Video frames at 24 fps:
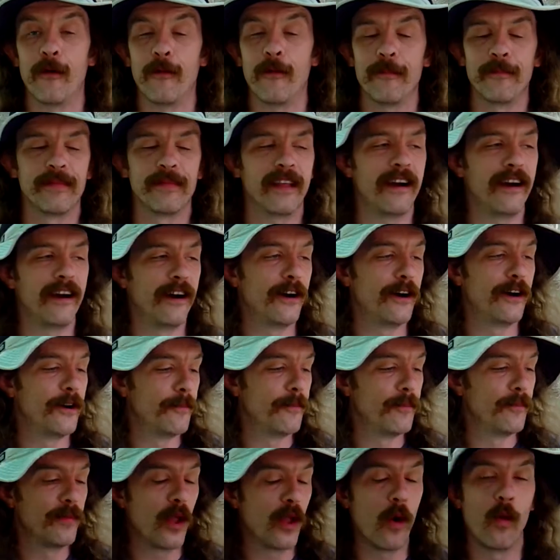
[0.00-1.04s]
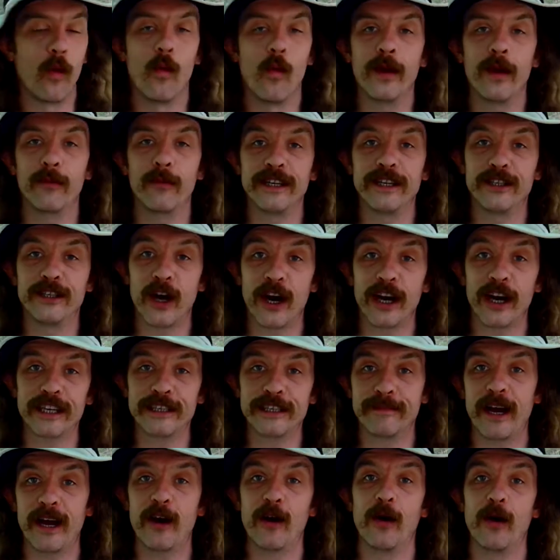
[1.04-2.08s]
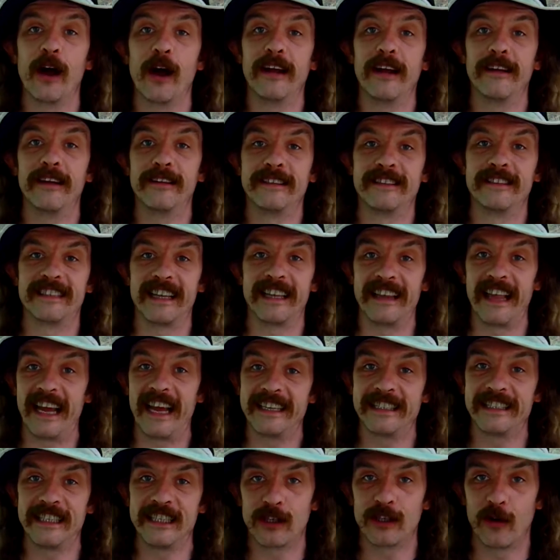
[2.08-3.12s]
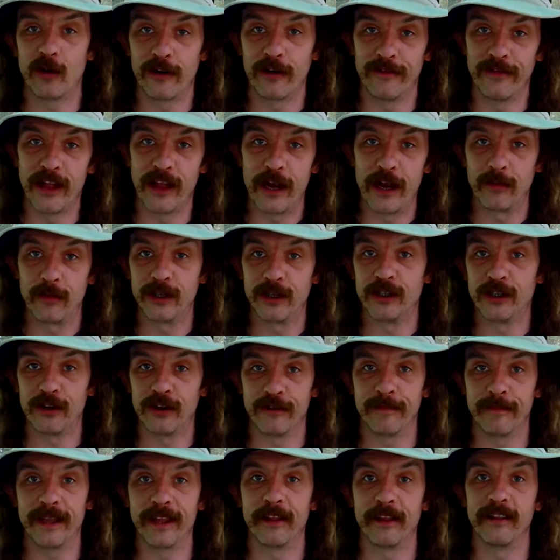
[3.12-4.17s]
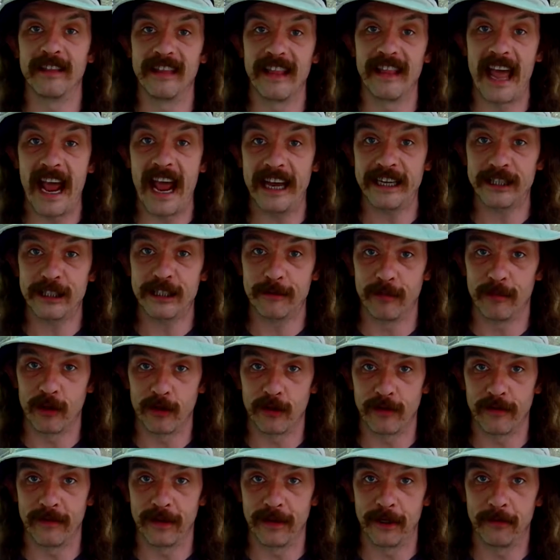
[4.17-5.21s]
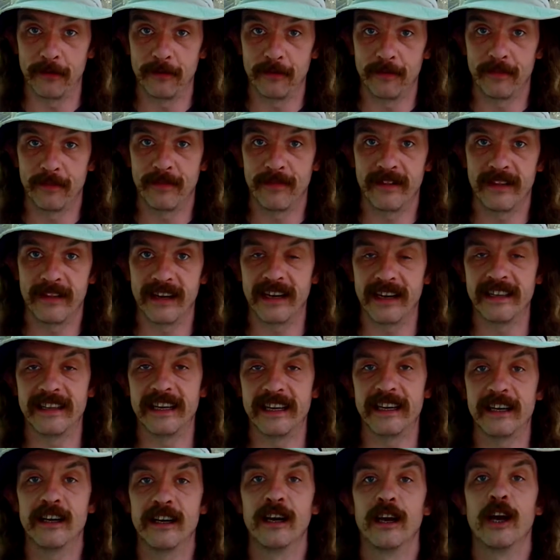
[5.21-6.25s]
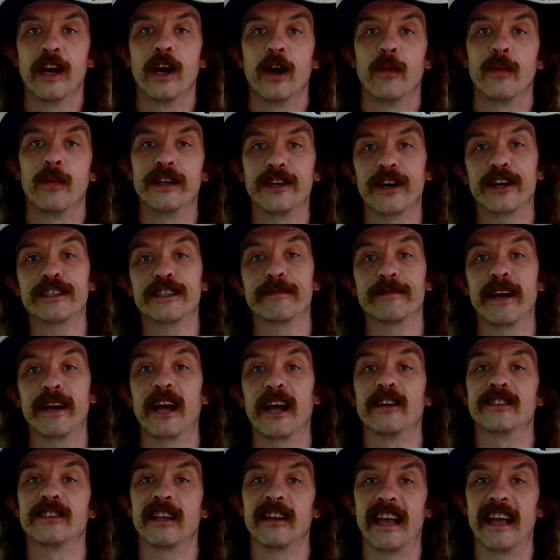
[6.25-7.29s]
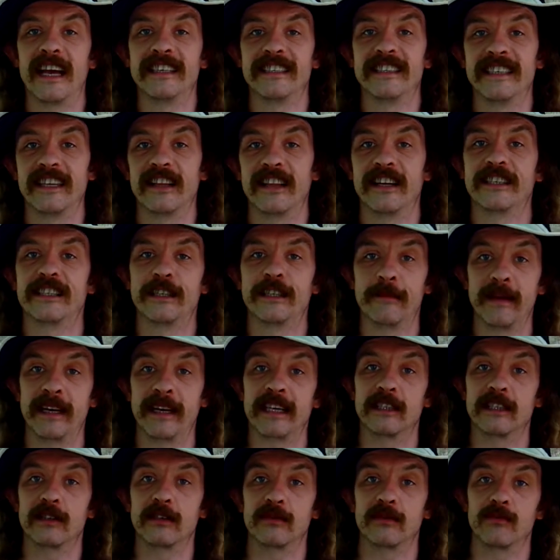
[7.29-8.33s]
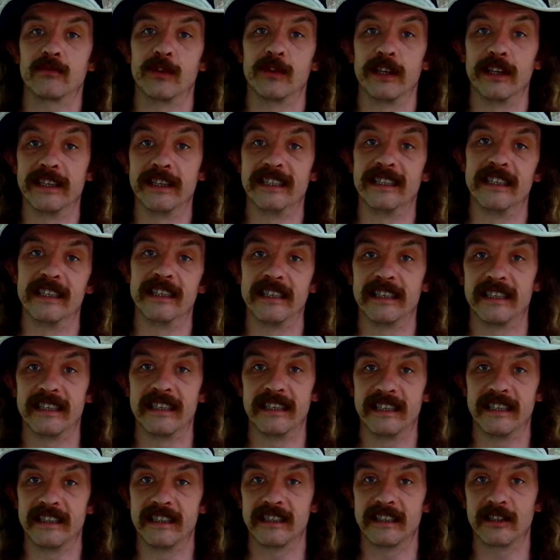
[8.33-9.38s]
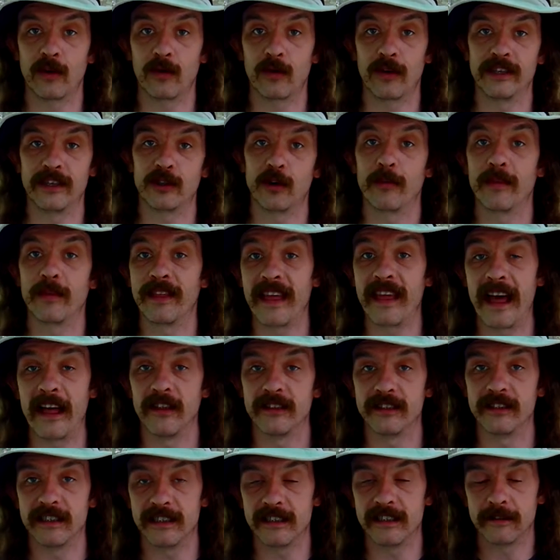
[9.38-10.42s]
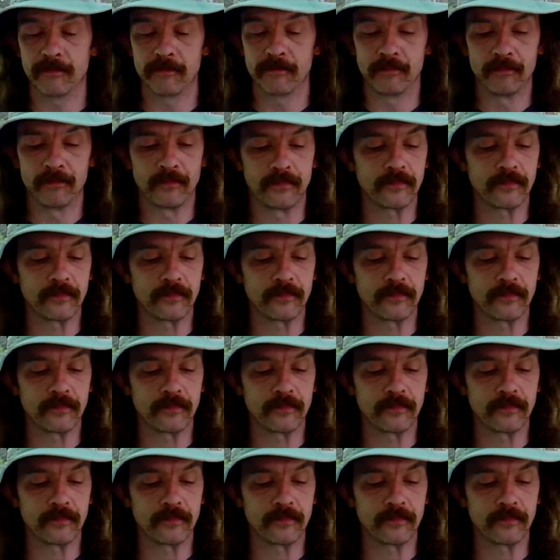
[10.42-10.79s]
Now, um, when we talked about Zelazny's Lord of Light, which should have been the last book review that I did, we talked about how Zelazny likes to mix religion into his stories or mythologies.